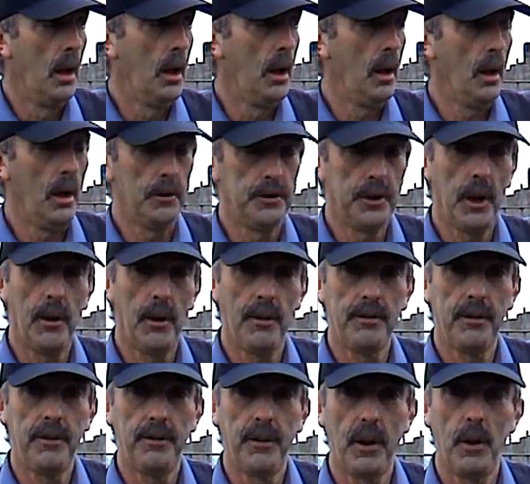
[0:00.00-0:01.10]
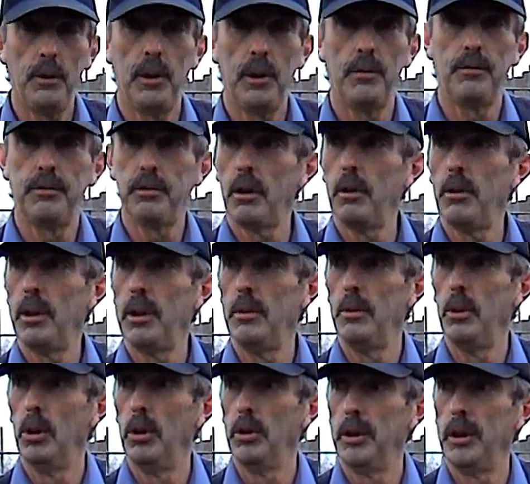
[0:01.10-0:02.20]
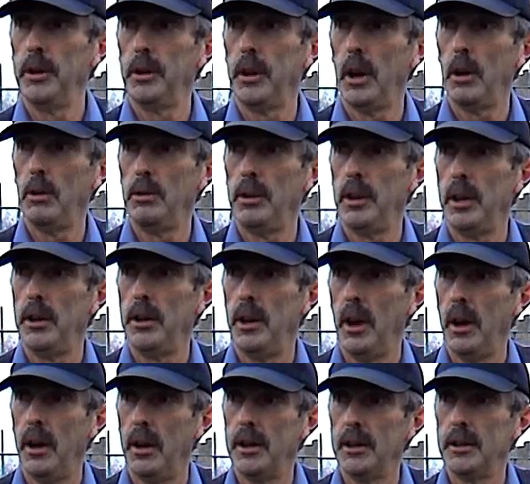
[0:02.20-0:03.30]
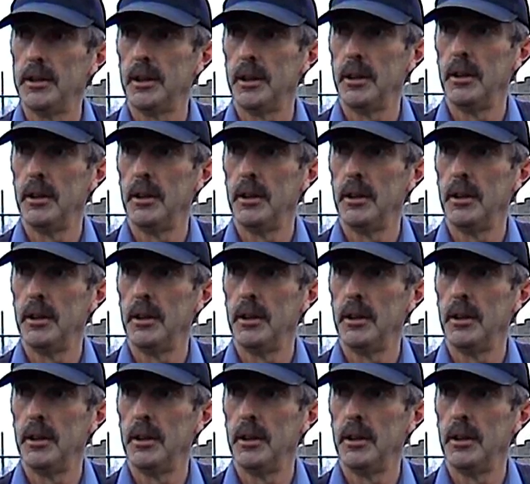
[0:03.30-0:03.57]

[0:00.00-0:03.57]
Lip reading: I don't have to phone it through in the morning, only at night,